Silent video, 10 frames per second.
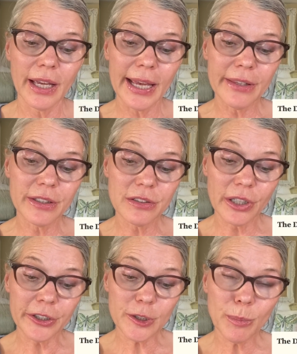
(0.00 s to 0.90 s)
And the
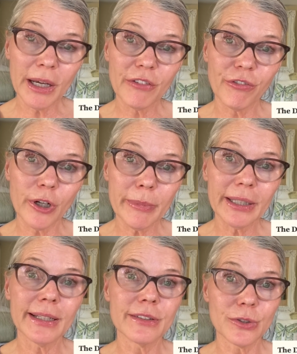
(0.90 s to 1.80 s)
dark spot
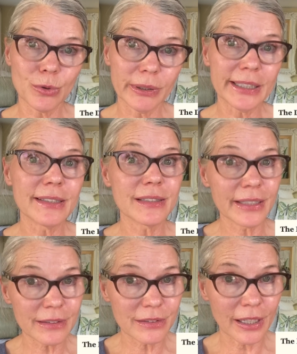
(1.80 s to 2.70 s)
formula is
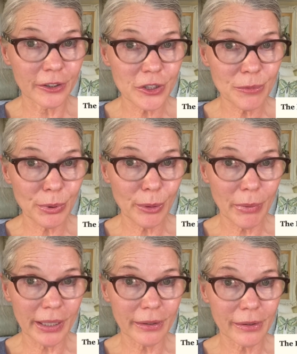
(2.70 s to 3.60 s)
$26 per
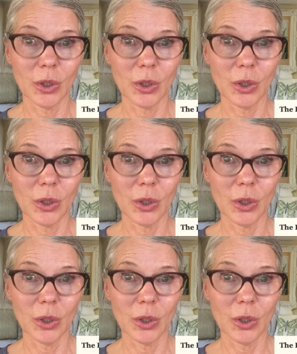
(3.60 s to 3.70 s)
month.